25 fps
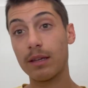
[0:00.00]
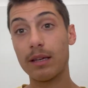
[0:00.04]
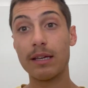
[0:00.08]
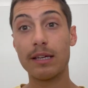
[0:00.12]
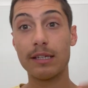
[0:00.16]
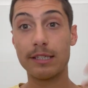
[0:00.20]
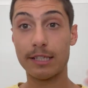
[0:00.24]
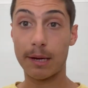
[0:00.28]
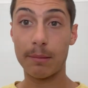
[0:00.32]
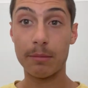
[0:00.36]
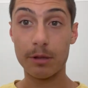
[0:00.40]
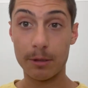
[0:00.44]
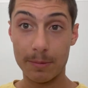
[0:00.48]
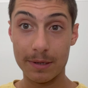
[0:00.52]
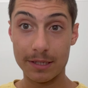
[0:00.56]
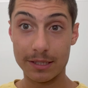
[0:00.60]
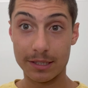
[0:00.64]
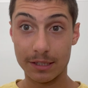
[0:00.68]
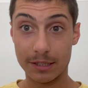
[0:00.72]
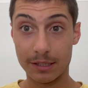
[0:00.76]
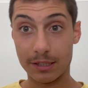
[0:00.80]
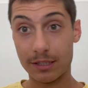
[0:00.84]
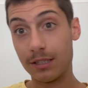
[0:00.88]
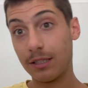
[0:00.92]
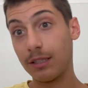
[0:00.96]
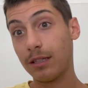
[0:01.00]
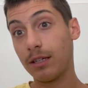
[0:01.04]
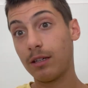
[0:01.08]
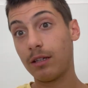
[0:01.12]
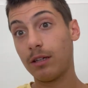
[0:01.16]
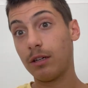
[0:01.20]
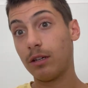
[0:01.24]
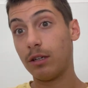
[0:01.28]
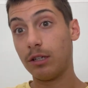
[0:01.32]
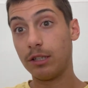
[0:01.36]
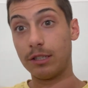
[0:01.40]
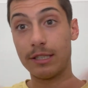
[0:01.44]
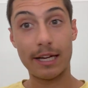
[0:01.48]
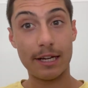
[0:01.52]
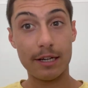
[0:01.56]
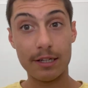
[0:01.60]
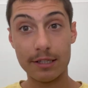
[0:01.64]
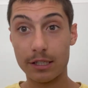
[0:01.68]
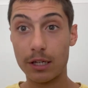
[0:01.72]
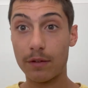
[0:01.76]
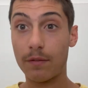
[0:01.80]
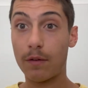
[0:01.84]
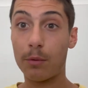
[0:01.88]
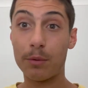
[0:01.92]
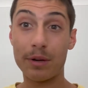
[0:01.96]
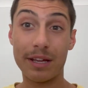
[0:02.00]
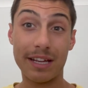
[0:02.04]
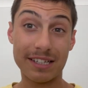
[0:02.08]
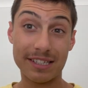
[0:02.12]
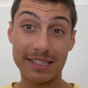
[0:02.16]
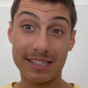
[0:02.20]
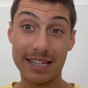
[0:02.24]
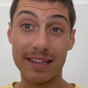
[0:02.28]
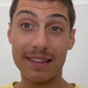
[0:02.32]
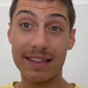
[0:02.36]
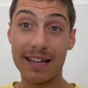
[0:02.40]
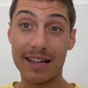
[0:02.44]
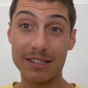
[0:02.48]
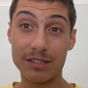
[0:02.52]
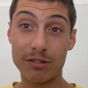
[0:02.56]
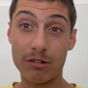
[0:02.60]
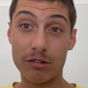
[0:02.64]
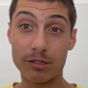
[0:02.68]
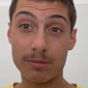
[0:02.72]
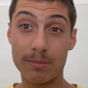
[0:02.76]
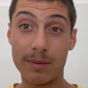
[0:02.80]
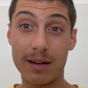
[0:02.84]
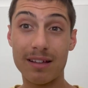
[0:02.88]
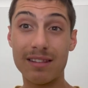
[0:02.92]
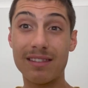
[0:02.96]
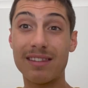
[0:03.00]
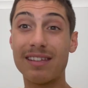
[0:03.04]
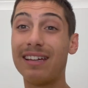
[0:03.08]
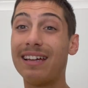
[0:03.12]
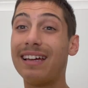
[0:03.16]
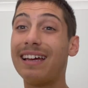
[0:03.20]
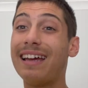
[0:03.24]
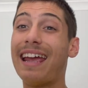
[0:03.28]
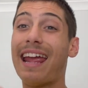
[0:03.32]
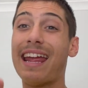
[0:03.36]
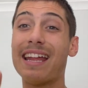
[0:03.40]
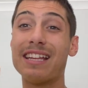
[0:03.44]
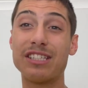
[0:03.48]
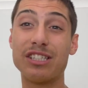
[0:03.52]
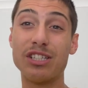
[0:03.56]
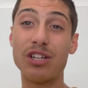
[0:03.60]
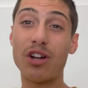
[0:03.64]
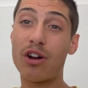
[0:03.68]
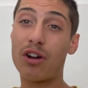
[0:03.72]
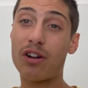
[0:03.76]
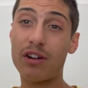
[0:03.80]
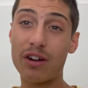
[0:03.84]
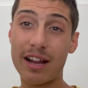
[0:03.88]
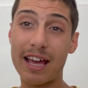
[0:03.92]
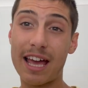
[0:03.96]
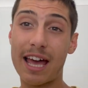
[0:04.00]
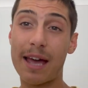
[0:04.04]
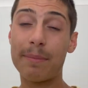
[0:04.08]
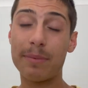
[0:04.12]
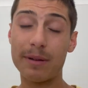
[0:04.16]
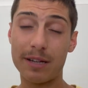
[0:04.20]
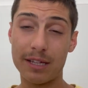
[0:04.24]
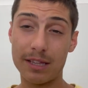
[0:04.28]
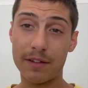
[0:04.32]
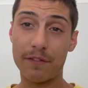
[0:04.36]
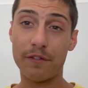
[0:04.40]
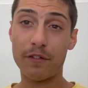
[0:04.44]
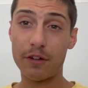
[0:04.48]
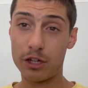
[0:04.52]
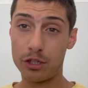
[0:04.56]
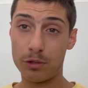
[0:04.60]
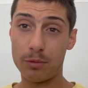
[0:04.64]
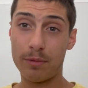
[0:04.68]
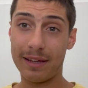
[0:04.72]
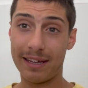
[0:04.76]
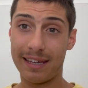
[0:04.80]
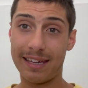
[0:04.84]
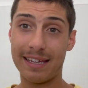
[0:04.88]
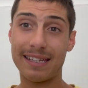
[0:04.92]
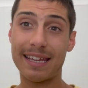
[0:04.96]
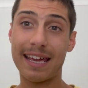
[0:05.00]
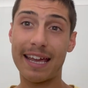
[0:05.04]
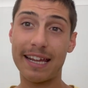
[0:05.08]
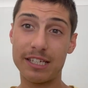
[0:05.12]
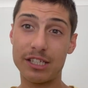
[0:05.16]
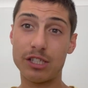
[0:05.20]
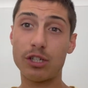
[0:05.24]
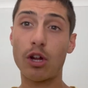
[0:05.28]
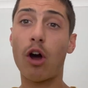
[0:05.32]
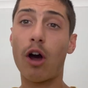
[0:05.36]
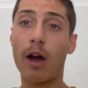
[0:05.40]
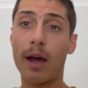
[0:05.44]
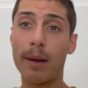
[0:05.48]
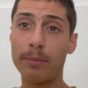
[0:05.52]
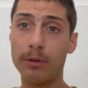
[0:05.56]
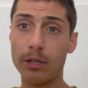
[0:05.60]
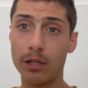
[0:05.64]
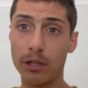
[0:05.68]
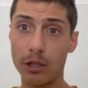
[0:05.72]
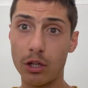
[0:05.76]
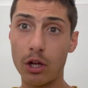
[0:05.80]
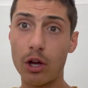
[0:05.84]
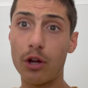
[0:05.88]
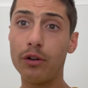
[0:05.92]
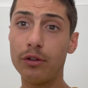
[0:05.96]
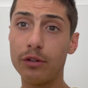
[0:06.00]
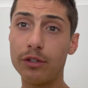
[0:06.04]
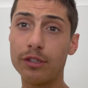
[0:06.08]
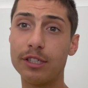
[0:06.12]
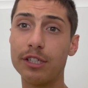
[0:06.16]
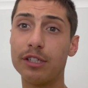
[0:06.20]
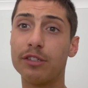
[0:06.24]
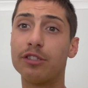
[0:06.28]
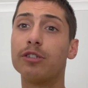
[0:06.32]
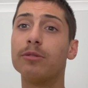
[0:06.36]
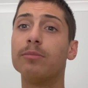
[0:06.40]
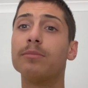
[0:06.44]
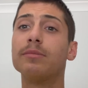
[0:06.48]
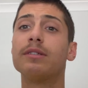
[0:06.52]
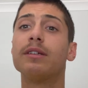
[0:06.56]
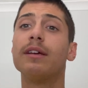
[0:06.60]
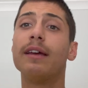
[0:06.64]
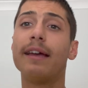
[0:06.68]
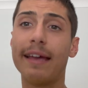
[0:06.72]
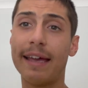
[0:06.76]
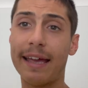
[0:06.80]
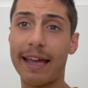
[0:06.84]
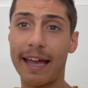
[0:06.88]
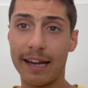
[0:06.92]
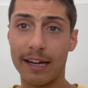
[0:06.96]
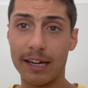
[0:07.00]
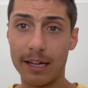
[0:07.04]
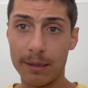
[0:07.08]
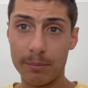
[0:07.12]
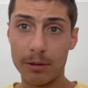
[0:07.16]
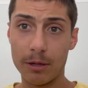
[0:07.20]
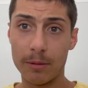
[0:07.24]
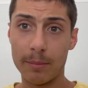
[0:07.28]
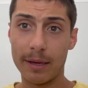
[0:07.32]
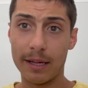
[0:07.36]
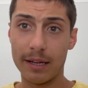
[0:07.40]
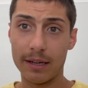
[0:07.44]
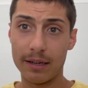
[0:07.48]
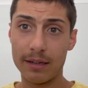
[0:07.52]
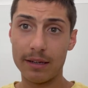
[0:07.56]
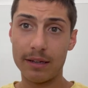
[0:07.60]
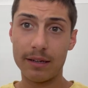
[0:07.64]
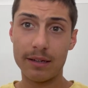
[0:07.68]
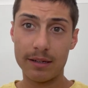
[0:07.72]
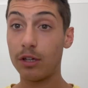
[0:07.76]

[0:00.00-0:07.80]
Same with the business. You say to yourself, I wanna get to $10,000 a month. It's not gonna happen in the first week. It takes time to learn new systems and implement.